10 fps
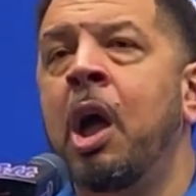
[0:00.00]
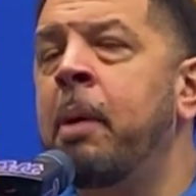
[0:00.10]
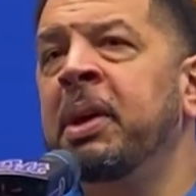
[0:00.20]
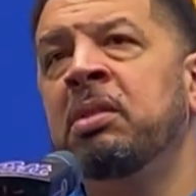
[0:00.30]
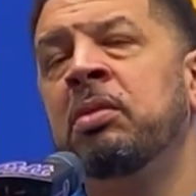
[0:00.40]
I
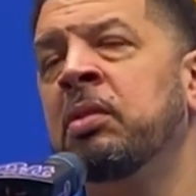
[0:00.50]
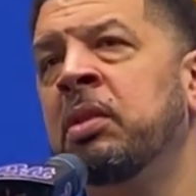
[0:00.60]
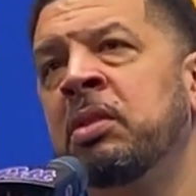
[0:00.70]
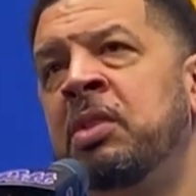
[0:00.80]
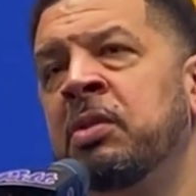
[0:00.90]
mean,
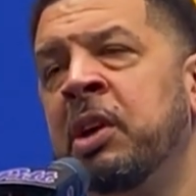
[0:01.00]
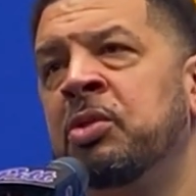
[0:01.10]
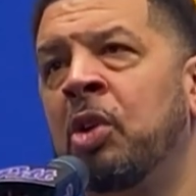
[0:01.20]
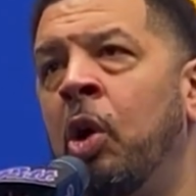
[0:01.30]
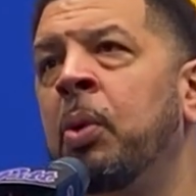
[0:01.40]

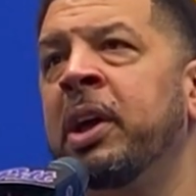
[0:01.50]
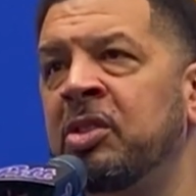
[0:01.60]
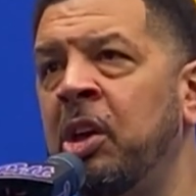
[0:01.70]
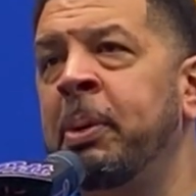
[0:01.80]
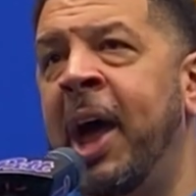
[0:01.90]
there's
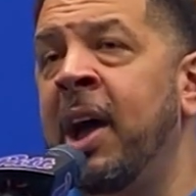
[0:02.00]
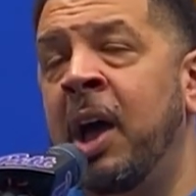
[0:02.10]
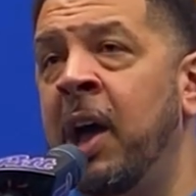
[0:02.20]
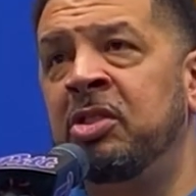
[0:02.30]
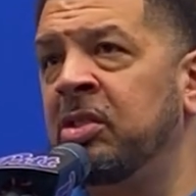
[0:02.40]
always, I mean,
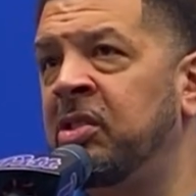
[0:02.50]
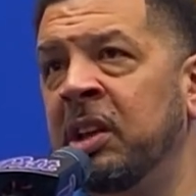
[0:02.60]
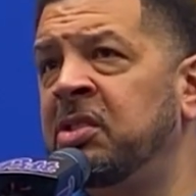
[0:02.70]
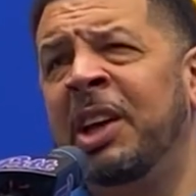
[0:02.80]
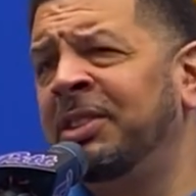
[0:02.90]
I just
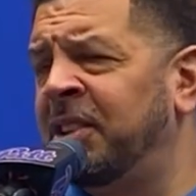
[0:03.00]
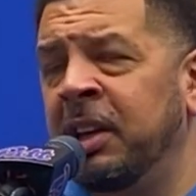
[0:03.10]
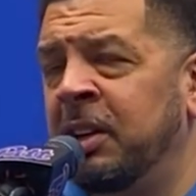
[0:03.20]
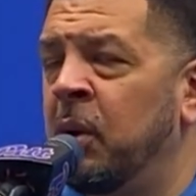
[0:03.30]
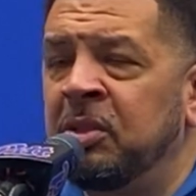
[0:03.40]
listen, I,
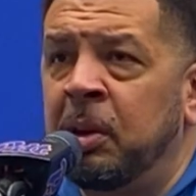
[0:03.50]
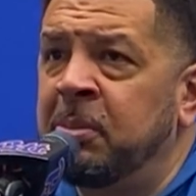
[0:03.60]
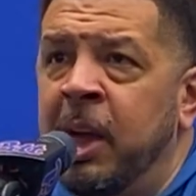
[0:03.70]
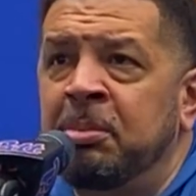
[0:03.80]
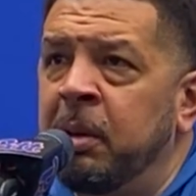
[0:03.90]
you know, and
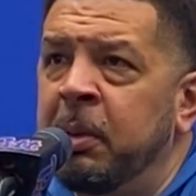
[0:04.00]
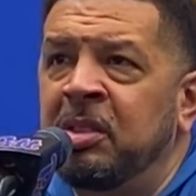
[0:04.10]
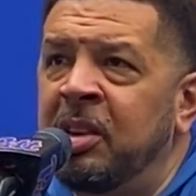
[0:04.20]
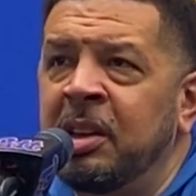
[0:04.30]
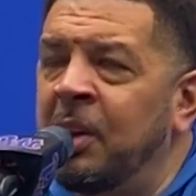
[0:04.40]
sometimes I may
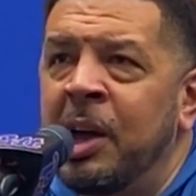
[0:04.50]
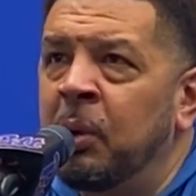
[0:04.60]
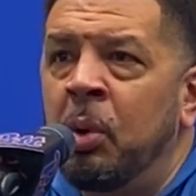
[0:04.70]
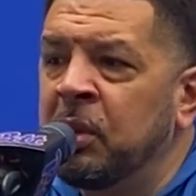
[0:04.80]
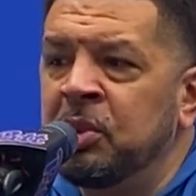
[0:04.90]
say, you know, I
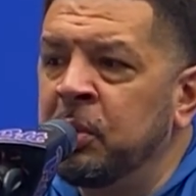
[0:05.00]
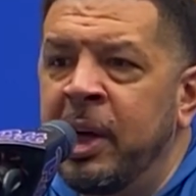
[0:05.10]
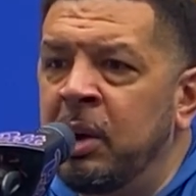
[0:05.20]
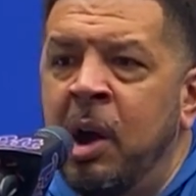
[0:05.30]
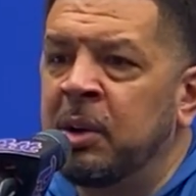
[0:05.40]
don't want to do
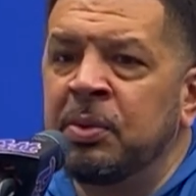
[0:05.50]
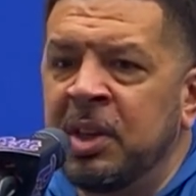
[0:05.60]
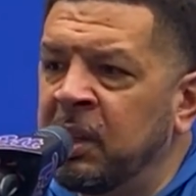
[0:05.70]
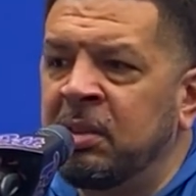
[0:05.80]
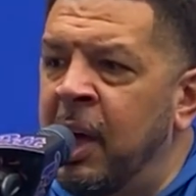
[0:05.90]
that, or I don't
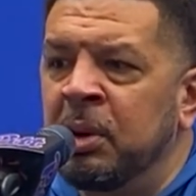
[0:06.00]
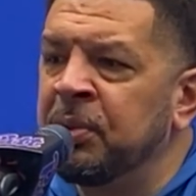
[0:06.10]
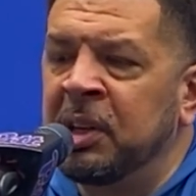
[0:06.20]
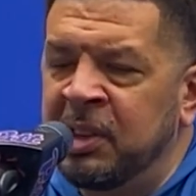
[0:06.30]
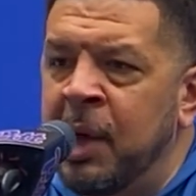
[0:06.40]
think
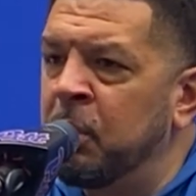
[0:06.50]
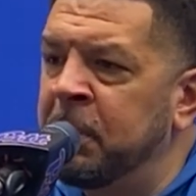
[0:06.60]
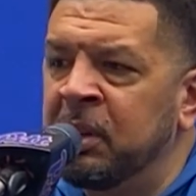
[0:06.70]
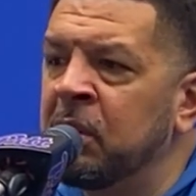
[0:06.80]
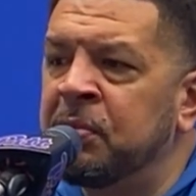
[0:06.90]
that would
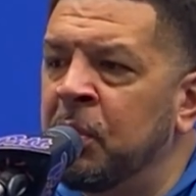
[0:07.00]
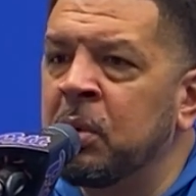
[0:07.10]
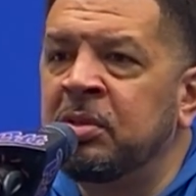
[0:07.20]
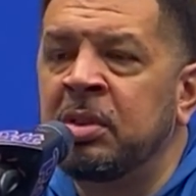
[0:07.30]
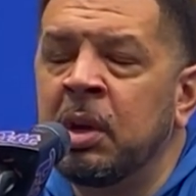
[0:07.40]
be good for
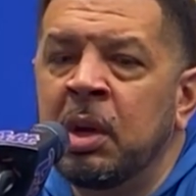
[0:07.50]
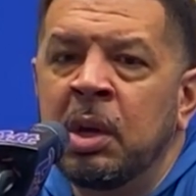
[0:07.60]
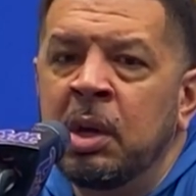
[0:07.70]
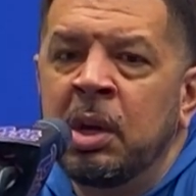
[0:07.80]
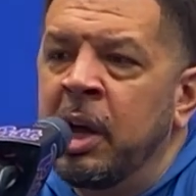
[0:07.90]
us.
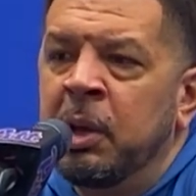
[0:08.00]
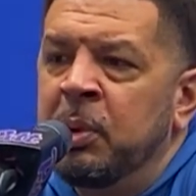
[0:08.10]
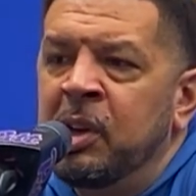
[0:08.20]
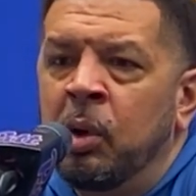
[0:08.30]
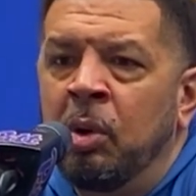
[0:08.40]
And then
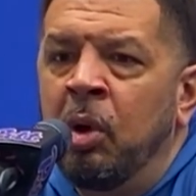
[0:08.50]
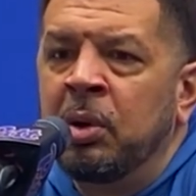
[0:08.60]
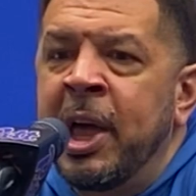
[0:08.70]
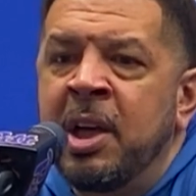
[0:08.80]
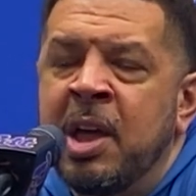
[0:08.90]
we go
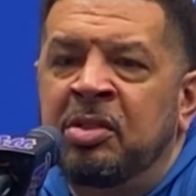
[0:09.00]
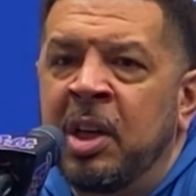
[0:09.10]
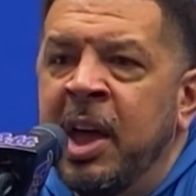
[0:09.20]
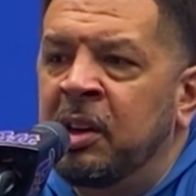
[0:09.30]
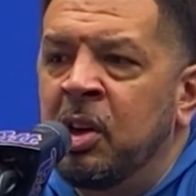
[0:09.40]
on. As the
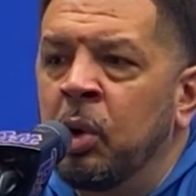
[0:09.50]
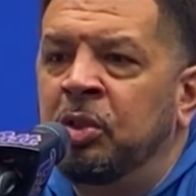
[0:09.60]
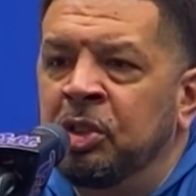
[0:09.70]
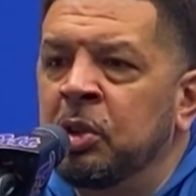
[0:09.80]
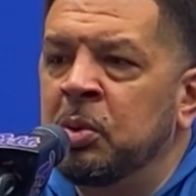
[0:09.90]
head
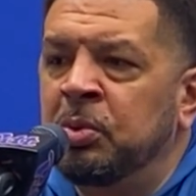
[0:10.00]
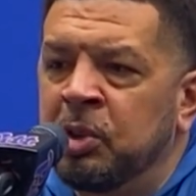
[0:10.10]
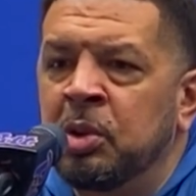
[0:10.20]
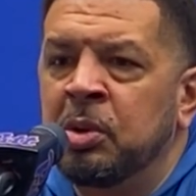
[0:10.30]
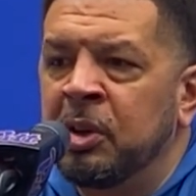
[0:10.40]
coach, you
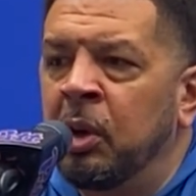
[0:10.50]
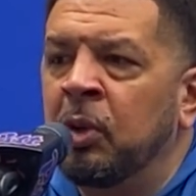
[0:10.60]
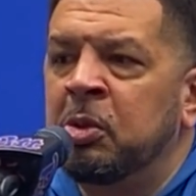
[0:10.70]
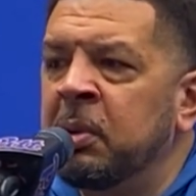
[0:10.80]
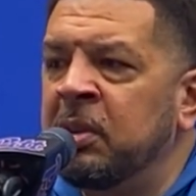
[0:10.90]
are the
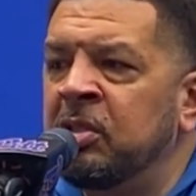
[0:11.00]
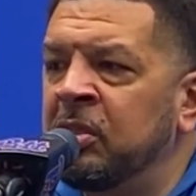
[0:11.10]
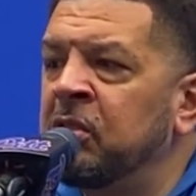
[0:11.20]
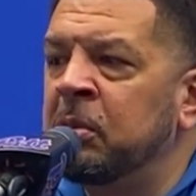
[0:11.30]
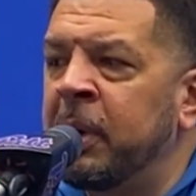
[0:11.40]
ultimate
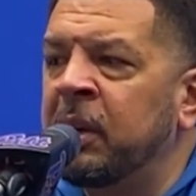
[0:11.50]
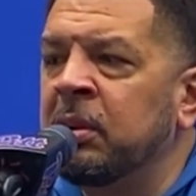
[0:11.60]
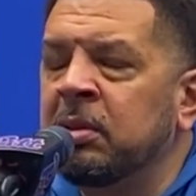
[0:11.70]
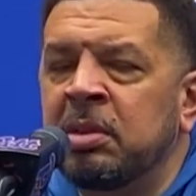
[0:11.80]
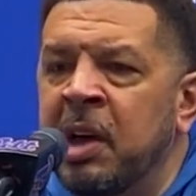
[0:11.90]
decision maker.
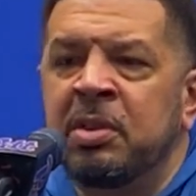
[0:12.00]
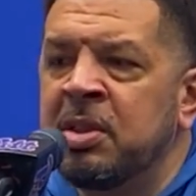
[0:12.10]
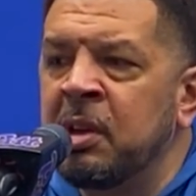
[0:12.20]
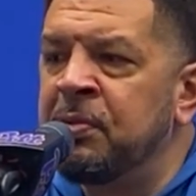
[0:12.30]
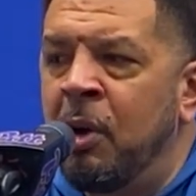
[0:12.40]

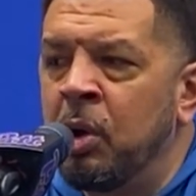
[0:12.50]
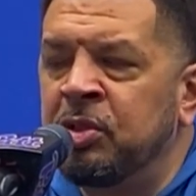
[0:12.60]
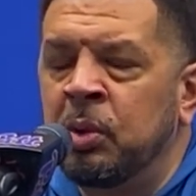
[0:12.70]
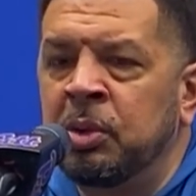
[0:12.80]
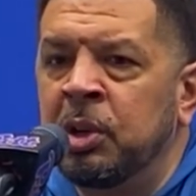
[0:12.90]
Everything falls
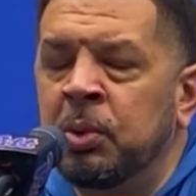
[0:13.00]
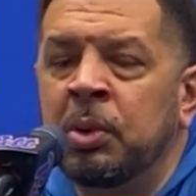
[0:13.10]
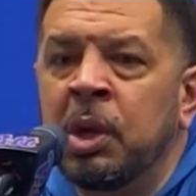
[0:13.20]
on you.